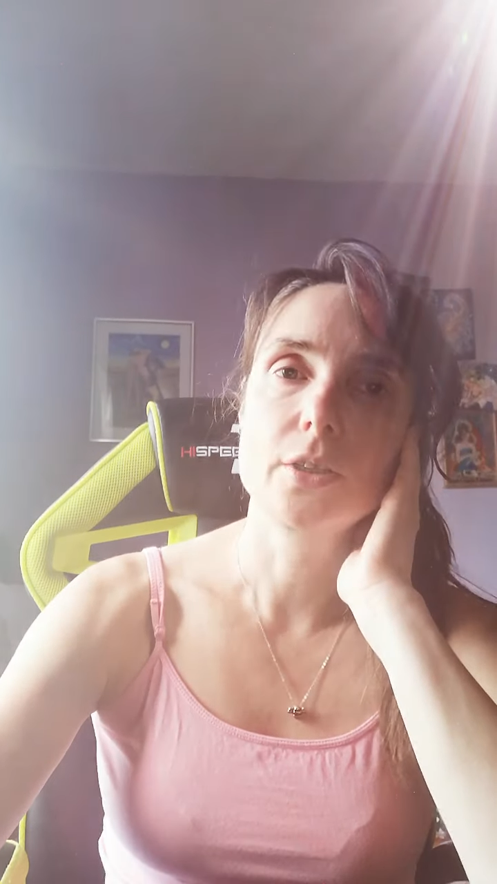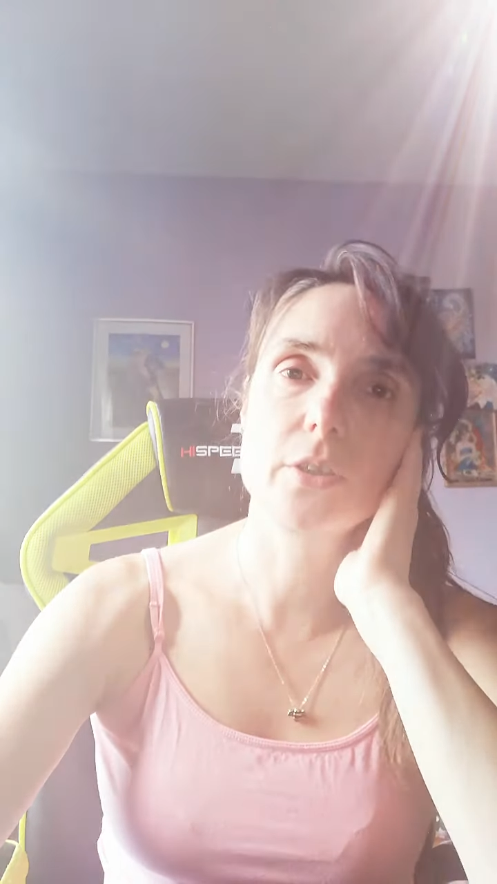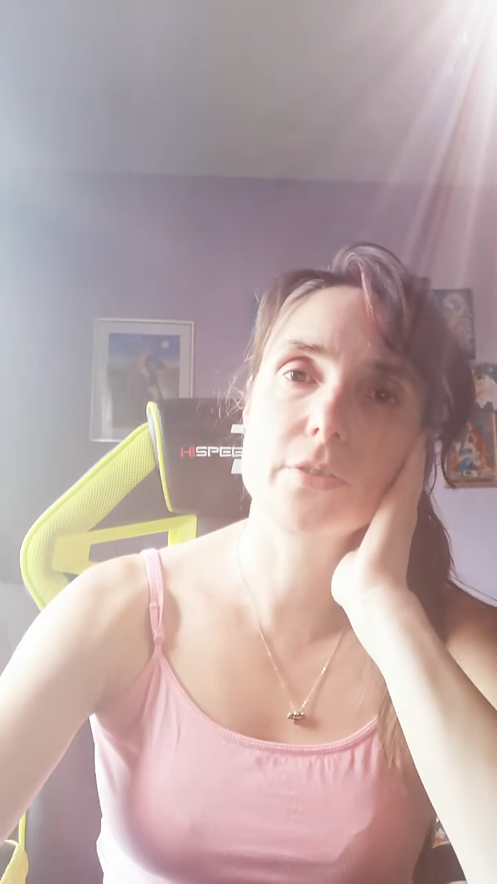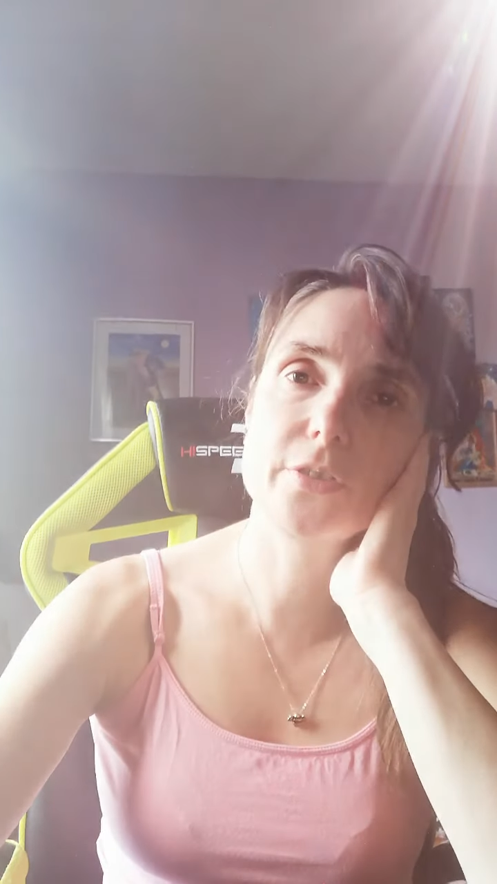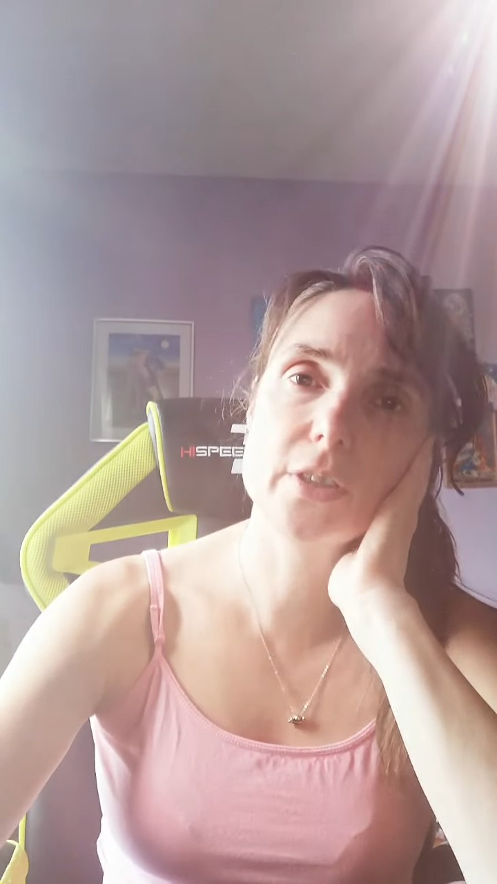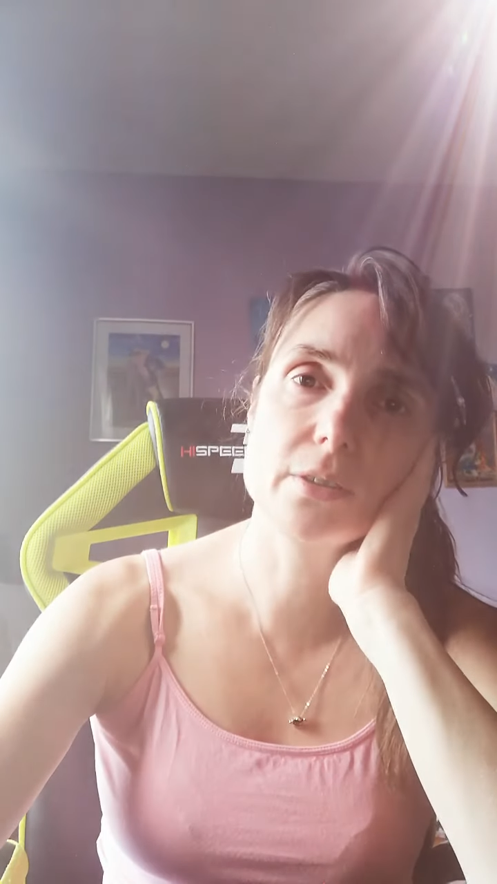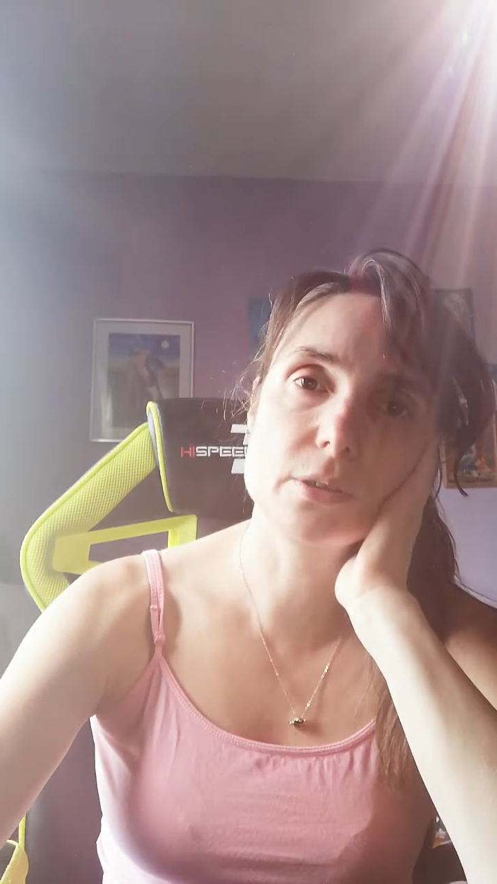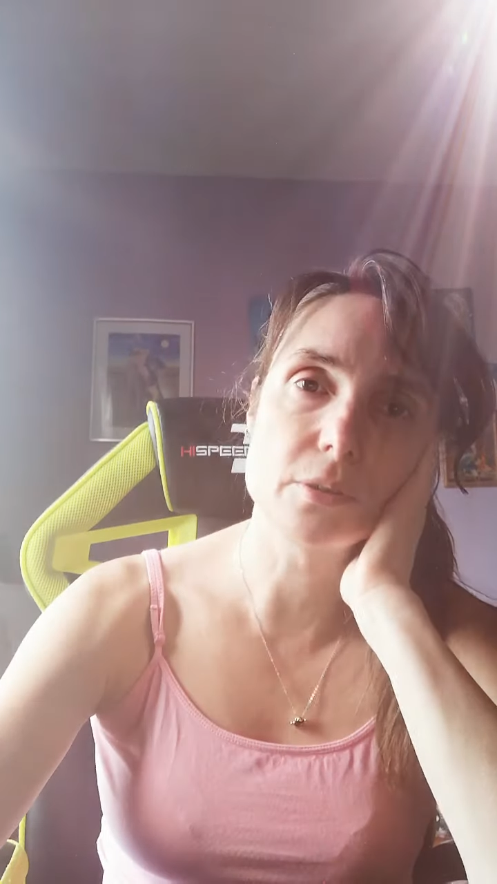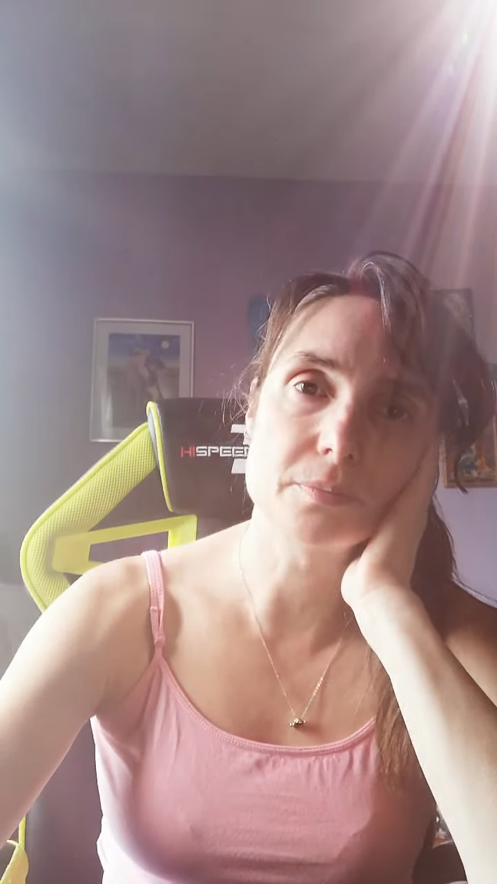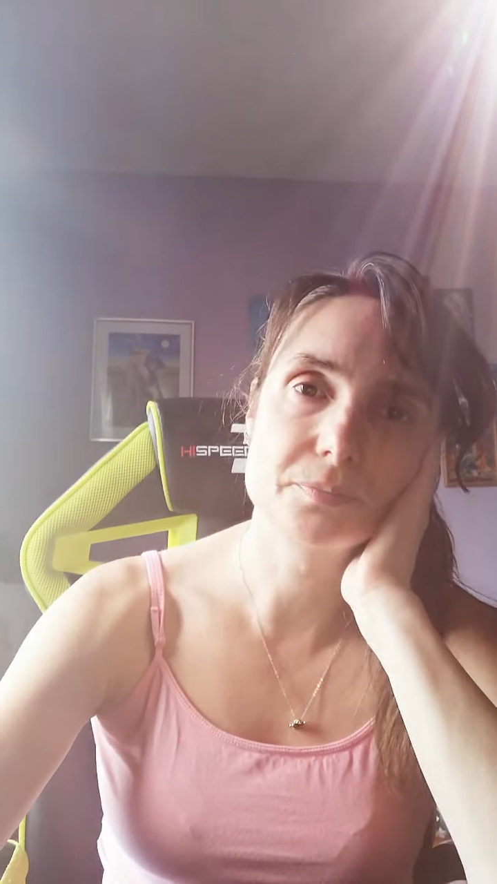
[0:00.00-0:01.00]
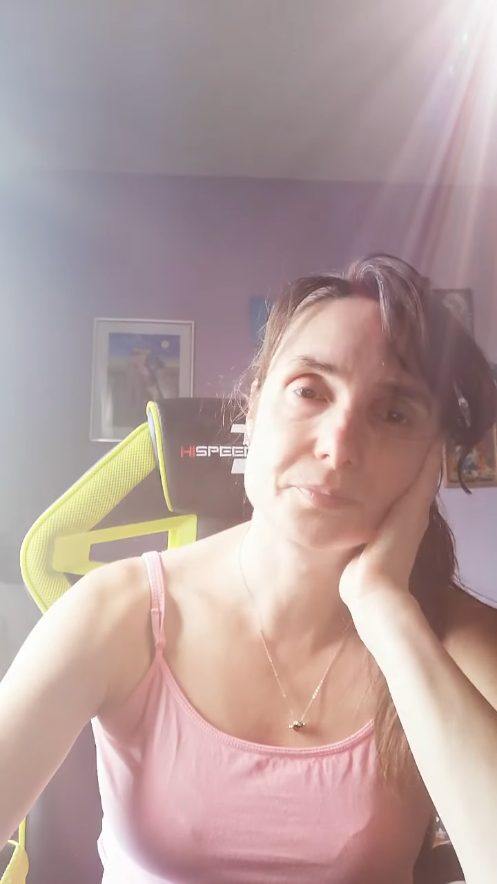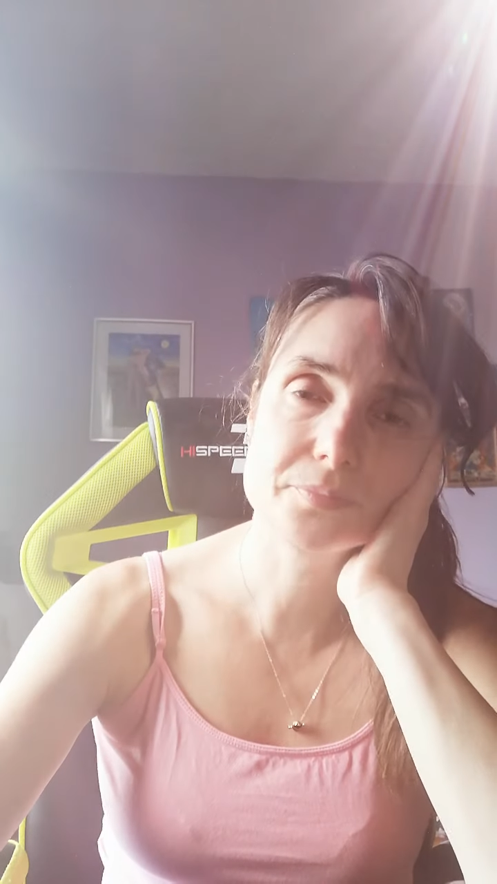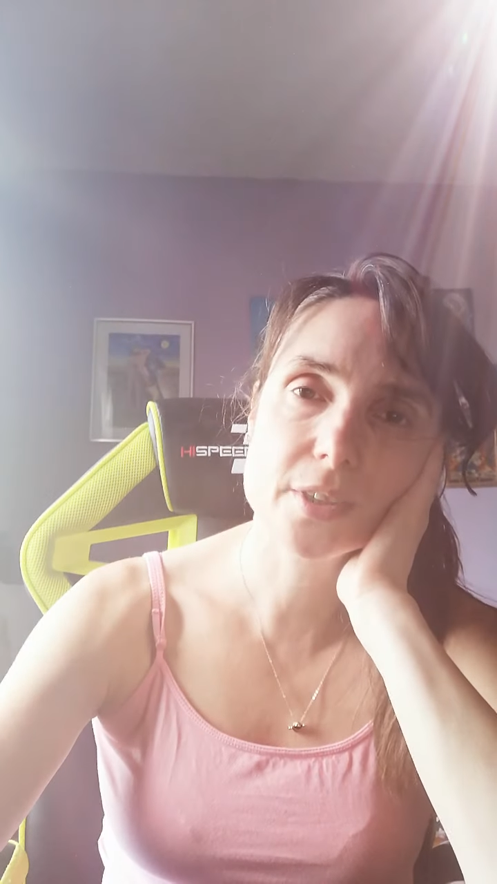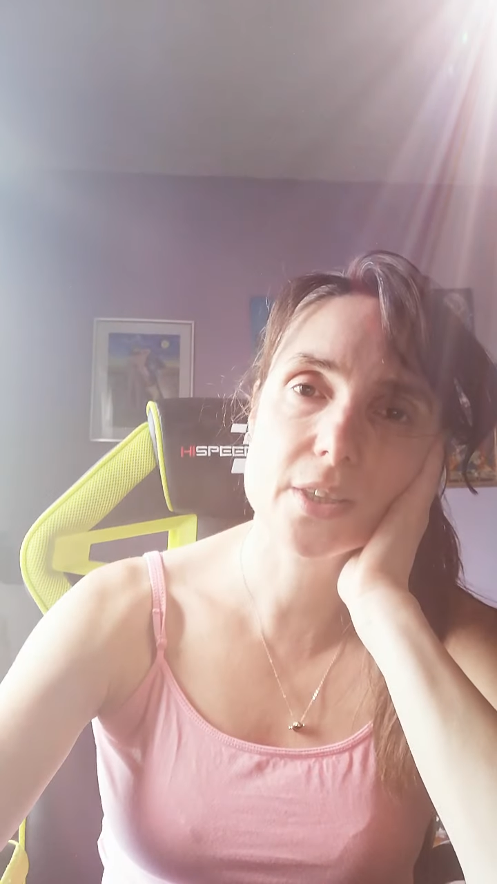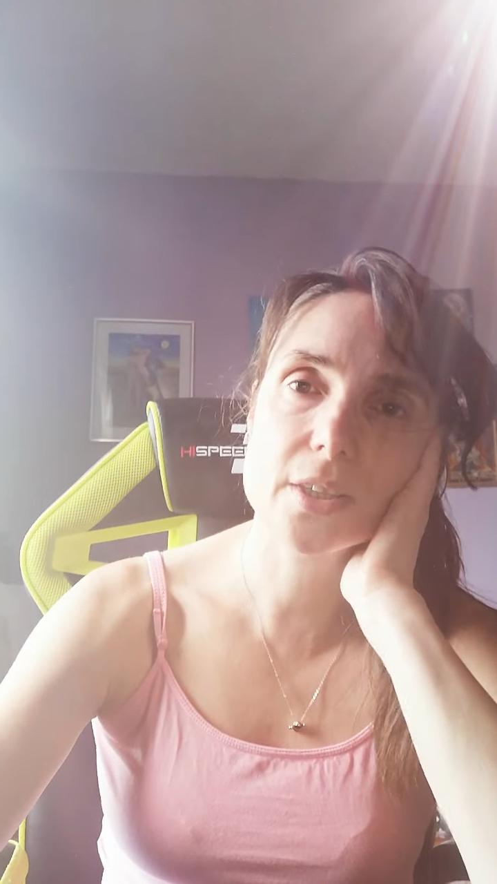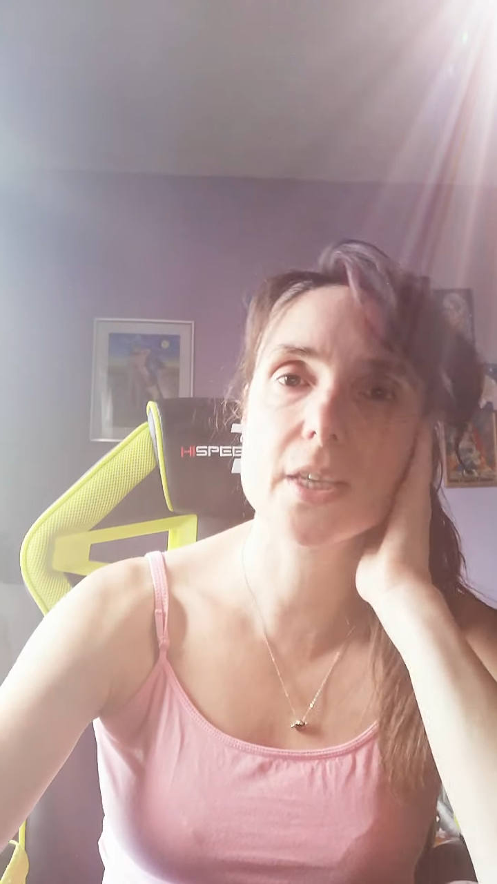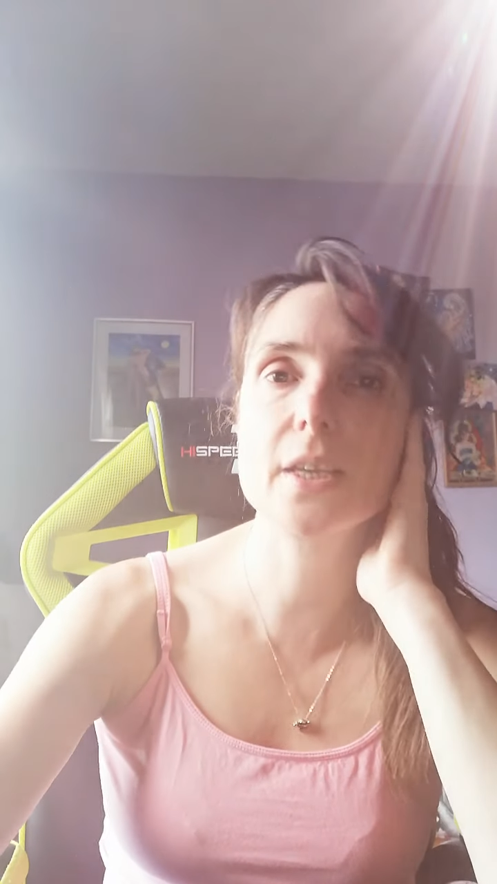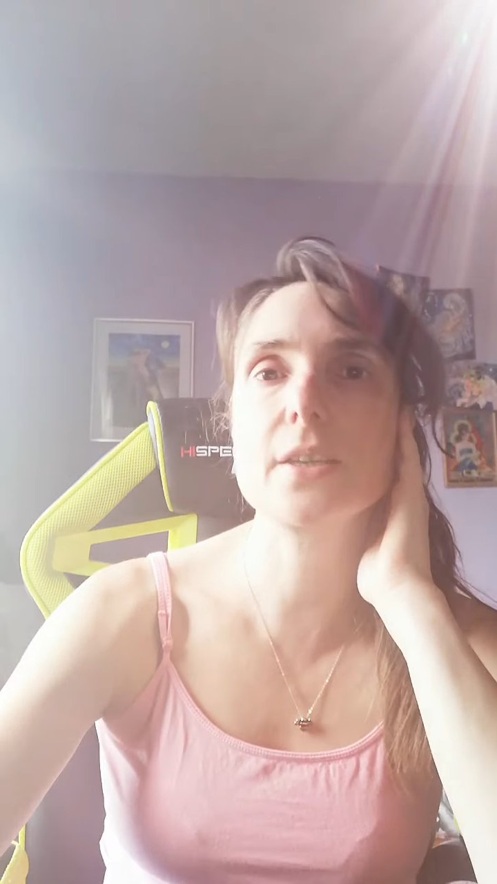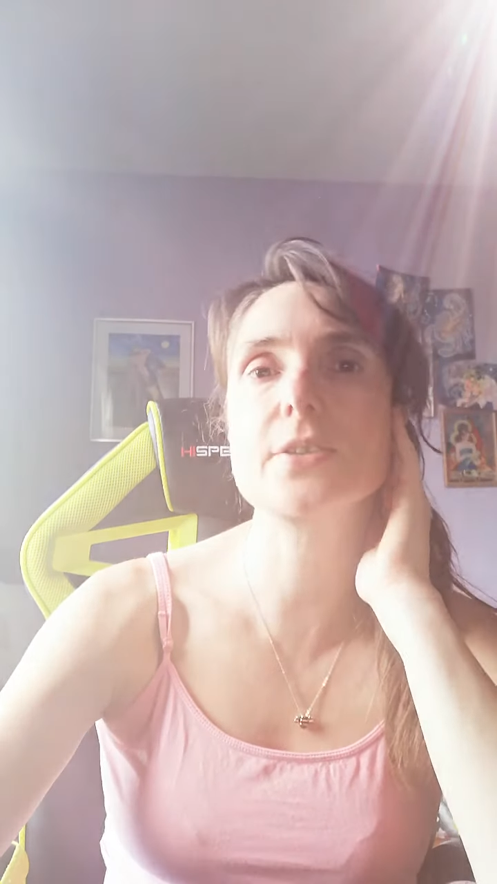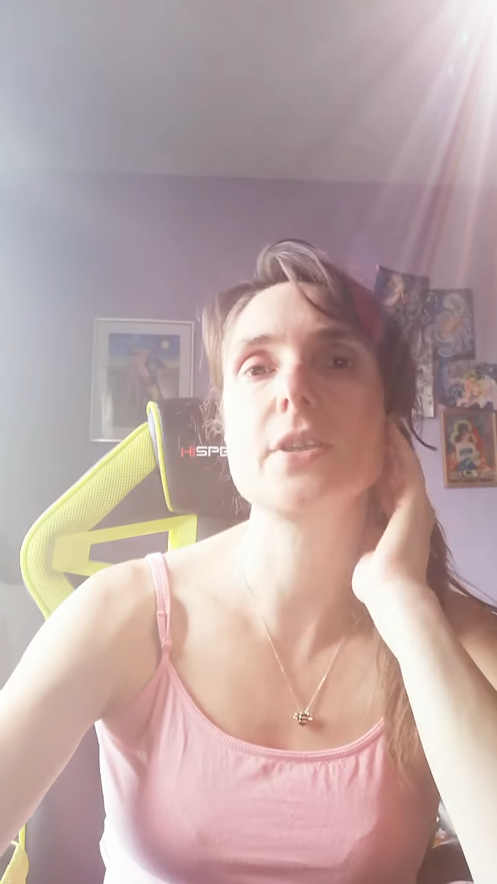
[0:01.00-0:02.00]
Do you feel that
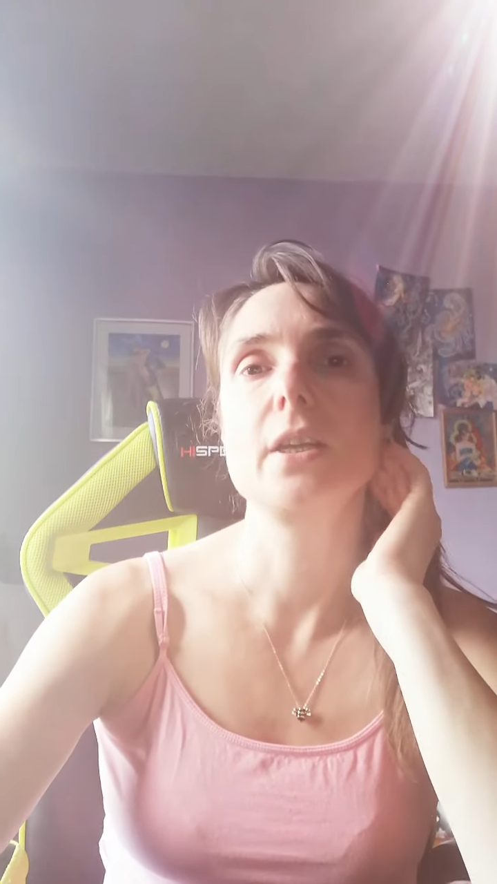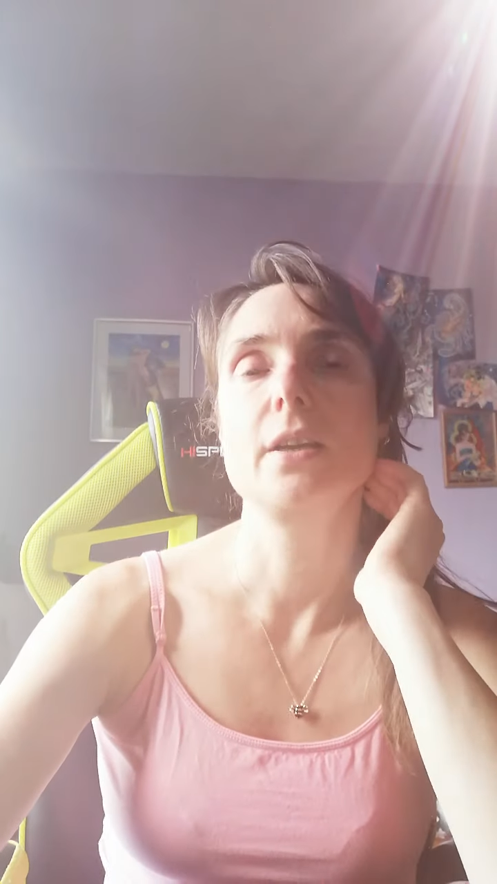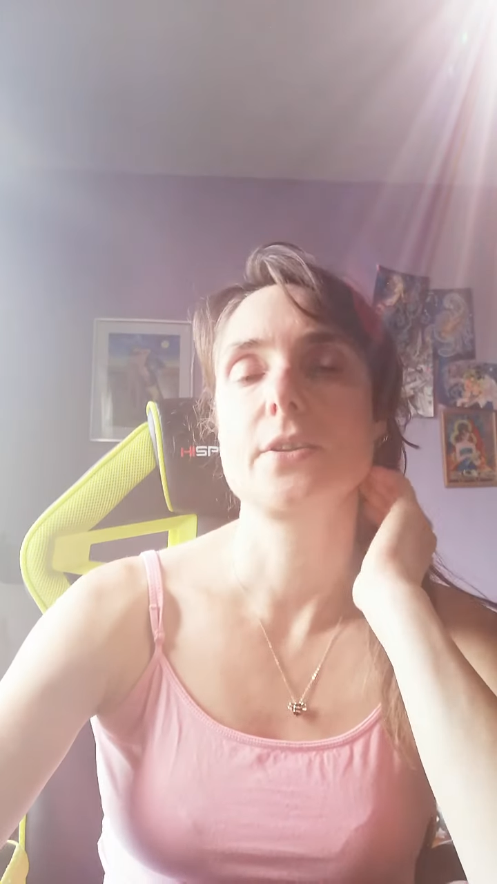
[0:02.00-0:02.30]
there's